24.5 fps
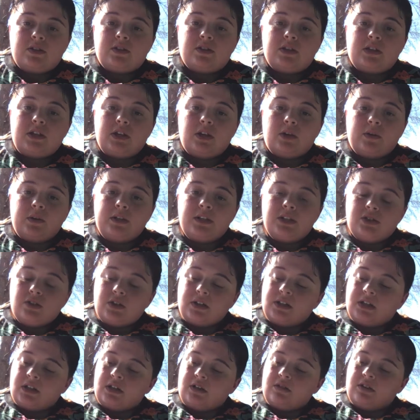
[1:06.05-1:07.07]
So the only
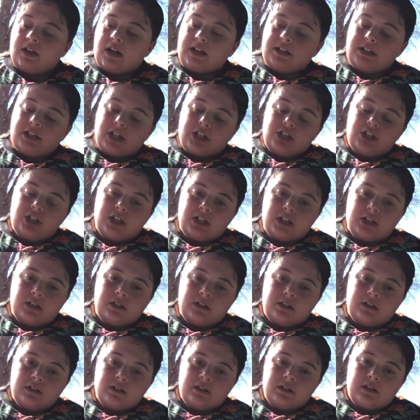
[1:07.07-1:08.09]
string that you're not
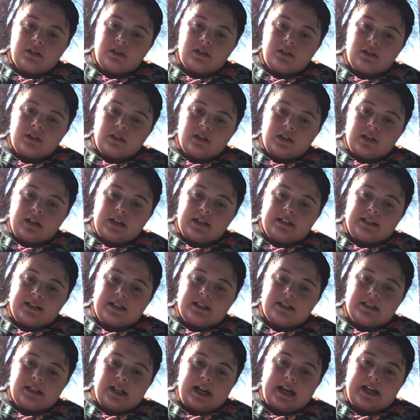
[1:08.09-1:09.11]
touching is
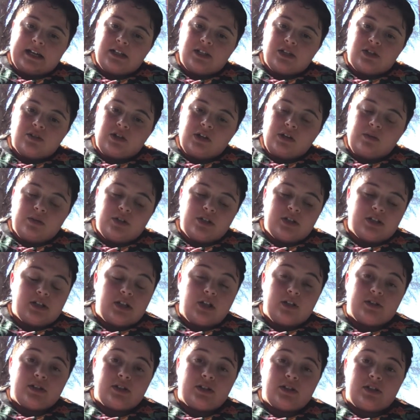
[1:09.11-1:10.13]
this last string, which is
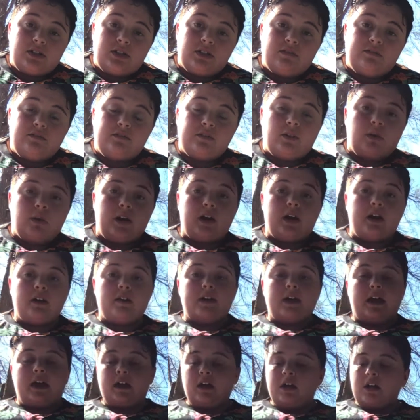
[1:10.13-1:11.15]
closest to the floor,
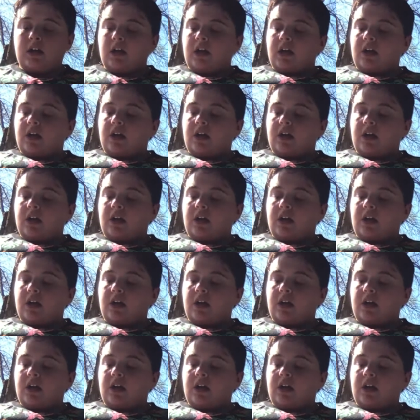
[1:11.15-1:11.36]
okay?